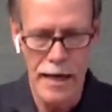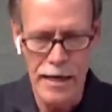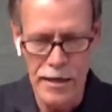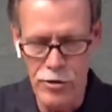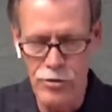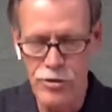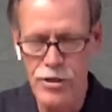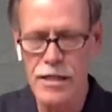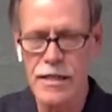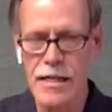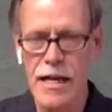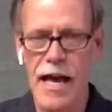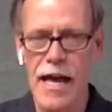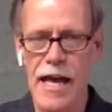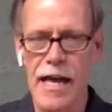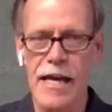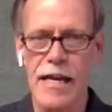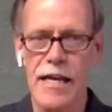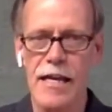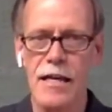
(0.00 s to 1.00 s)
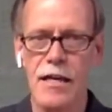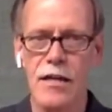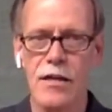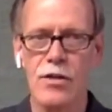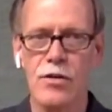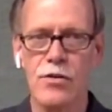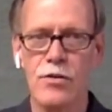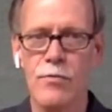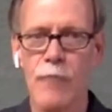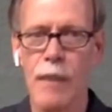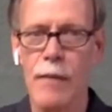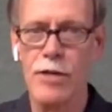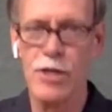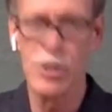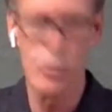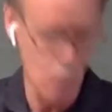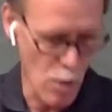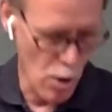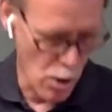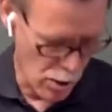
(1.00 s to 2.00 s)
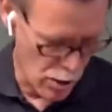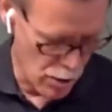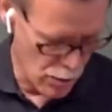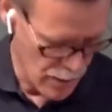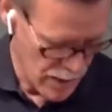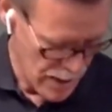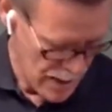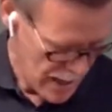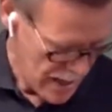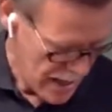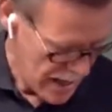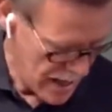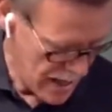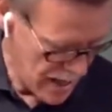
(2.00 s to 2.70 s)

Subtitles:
later today, maybe tomorrow,